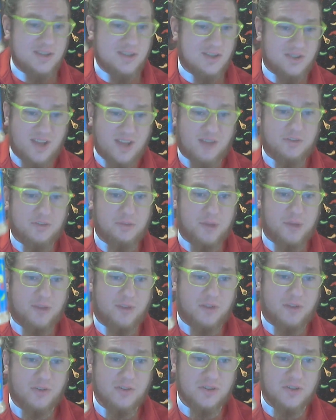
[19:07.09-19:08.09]
this is definitely my
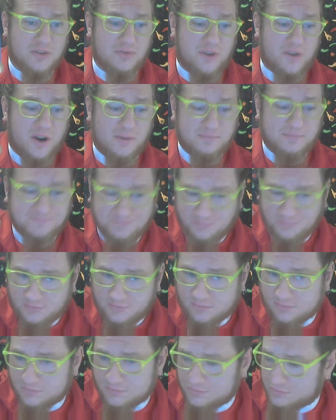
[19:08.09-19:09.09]
favorite so far.
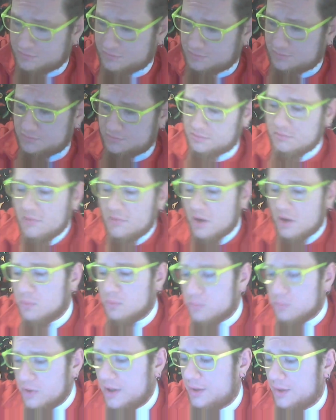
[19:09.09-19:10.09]

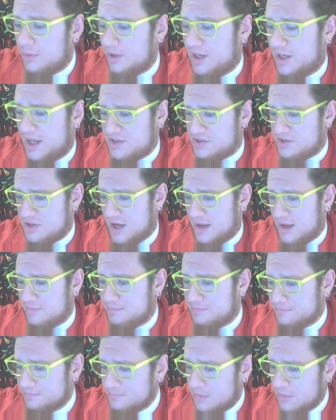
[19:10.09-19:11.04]
Really, really nice job.